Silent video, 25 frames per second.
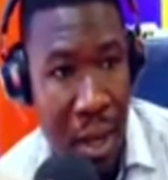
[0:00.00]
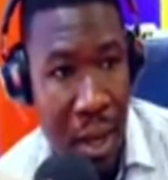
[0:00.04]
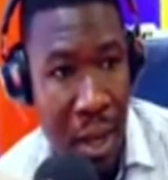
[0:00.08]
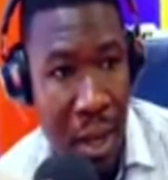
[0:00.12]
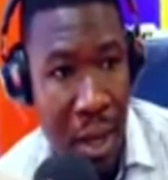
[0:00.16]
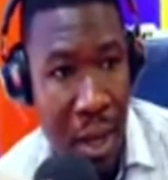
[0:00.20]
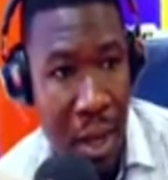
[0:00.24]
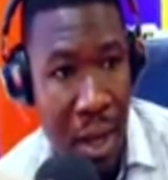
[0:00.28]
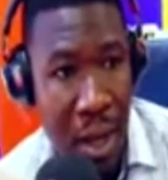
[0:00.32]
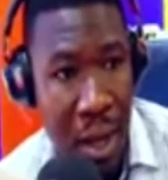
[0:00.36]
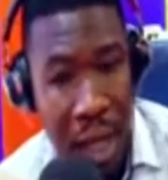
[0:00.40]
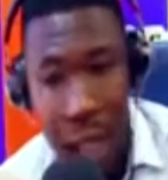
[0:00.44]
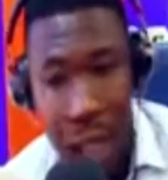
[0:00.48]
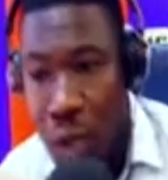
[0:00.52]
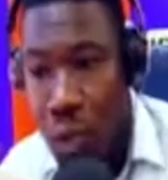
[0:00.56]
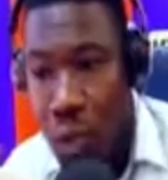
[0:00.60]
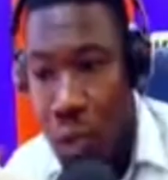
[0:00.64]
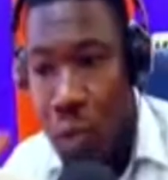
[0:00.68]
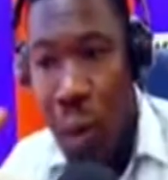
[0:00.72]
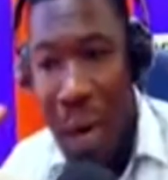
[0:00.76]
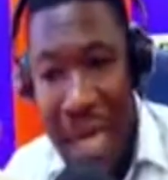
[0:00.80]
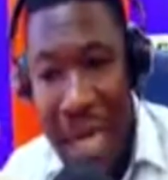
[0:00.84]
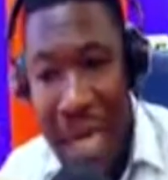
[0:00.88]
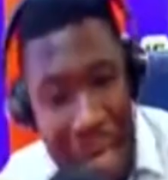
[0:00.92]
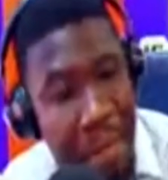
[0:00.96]
It will
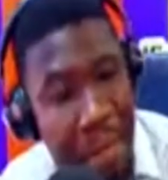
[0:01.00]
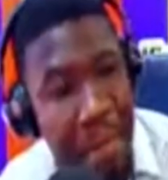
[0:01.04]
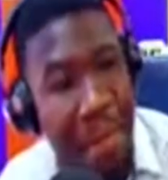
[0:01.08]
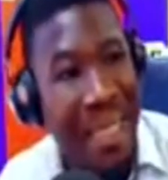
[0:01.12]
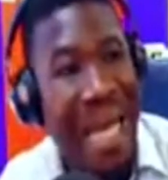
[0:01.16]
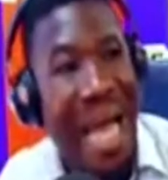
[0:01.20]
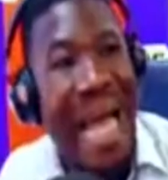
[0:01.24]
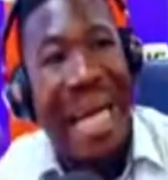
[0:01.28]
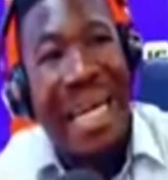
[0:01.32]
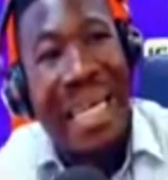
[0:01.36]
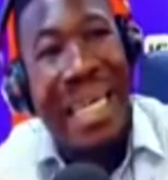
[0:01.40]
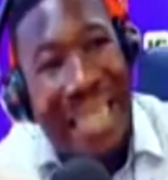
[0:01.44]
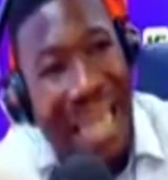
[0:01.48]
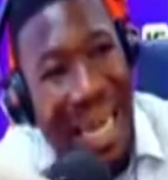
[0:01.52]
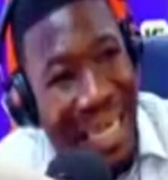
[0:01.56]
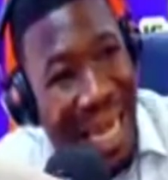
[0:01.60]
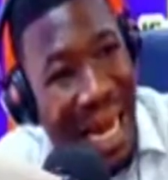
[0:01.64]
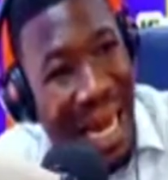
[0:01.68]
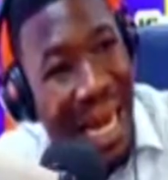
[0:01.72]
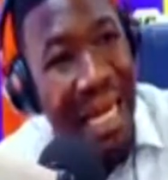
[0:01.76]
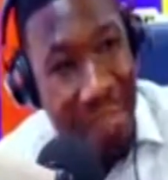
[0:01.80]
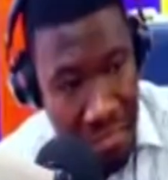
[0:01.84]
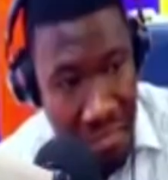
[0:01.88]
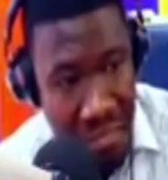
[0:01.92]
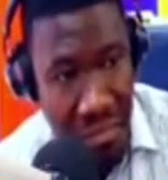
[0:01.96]
nimble yagrata.
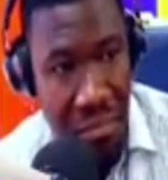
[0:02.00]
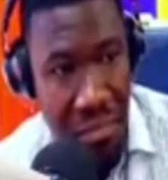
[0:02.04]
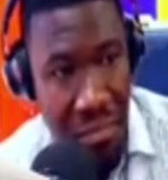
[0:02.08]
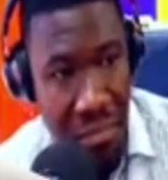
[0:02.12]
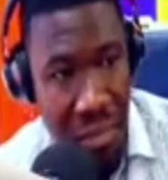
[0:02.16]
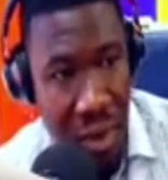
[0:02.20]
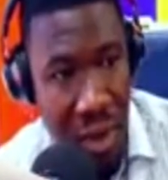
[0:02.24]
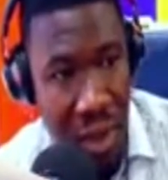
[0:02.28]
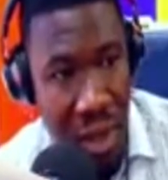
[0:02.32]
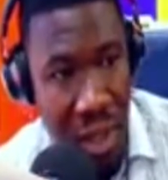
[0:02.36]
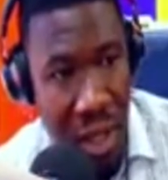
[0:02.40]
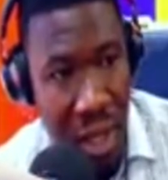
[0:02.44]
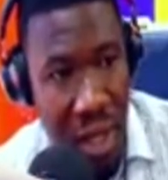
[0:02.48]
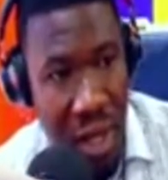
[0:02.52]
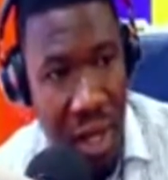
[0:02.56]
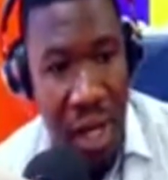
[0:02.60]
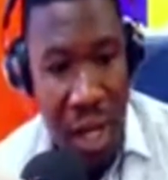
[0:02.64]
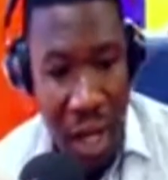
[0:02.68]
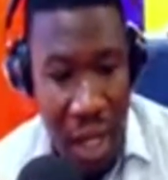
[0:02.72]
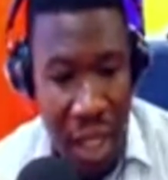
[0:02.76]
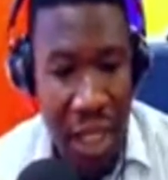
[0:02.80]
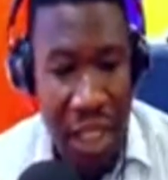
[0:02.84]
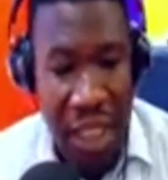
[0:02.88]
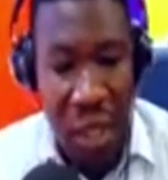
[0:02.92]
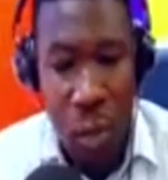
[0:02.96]

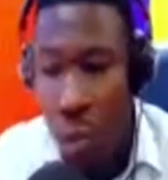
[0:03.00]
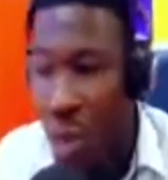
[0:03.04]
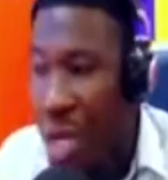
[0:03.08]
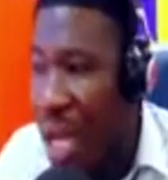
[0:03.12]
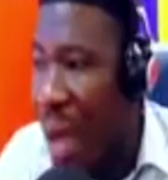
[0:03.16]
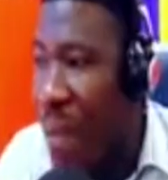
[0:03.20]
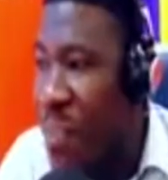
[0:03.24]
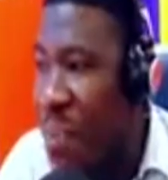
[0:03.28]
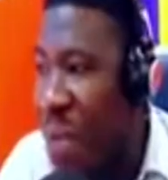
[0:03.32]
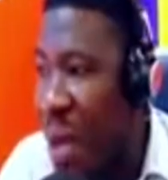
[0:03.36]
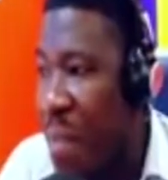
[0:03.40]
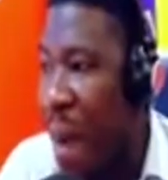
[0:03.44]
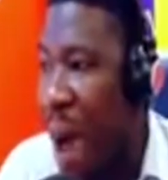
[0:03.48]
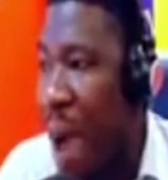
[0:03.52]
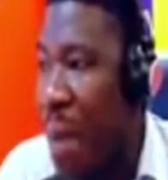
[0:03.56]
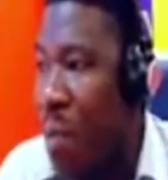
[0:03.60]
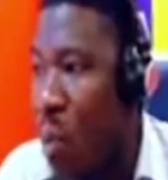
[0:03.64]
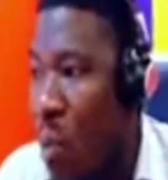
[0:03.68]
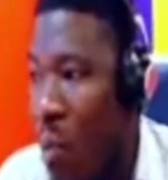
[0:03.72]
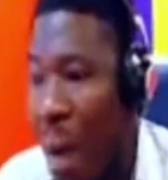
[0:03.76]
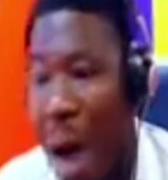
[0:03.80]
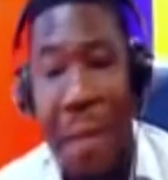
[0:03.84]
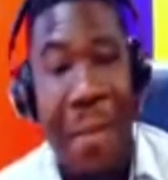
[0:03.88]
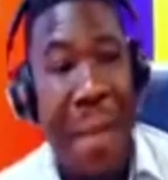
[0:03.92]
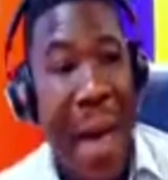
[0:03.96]
It is a will be a
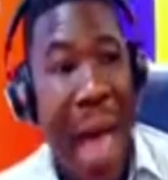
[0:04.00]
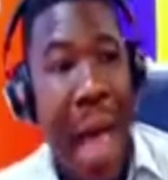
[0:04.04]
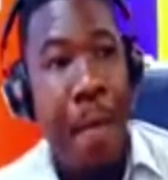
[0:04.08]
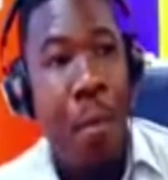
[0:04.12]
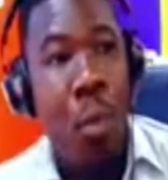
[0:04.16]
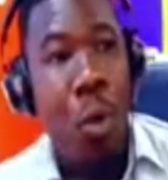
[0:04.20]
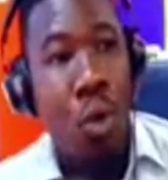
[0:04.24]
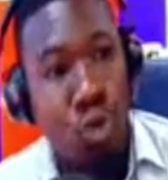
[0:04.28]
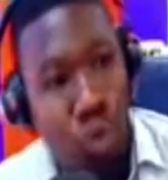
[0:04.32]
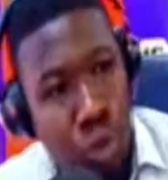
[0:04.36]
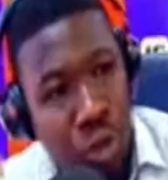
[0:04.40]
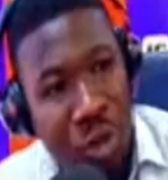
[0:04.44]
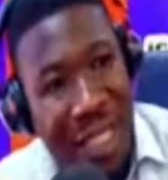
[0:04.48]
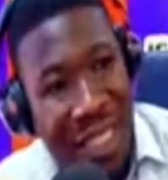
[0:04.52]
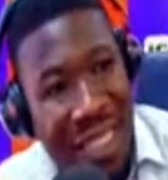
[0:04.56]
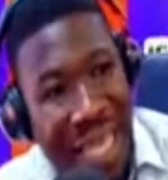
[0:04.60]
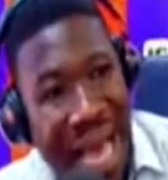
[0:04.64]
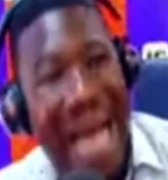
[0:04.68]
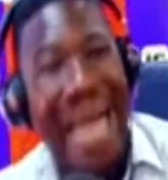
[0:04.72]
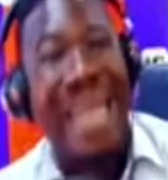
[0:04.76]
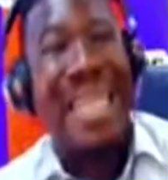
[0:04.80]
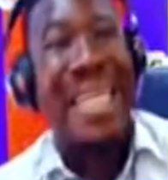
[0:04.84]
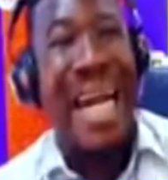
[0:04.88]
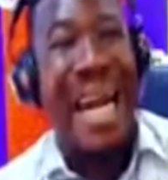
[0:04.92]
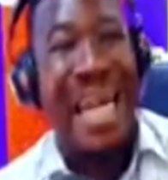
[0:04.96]
Bible, my Bible to the
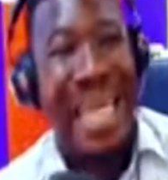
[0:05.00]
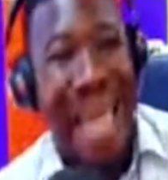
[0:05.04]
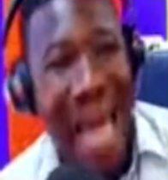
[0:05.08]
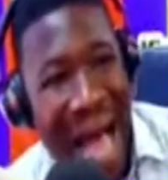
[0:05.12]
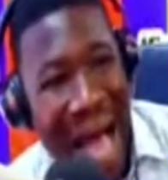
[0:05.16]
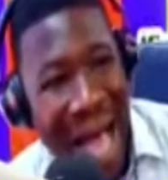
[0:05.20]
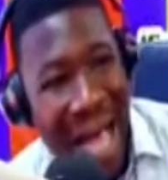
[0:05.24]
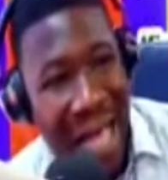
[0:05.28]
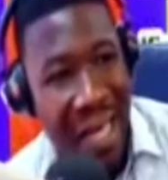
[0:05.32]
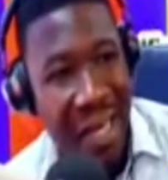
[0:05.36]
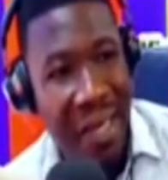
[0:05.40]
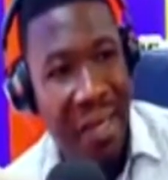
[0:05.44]
sagrada.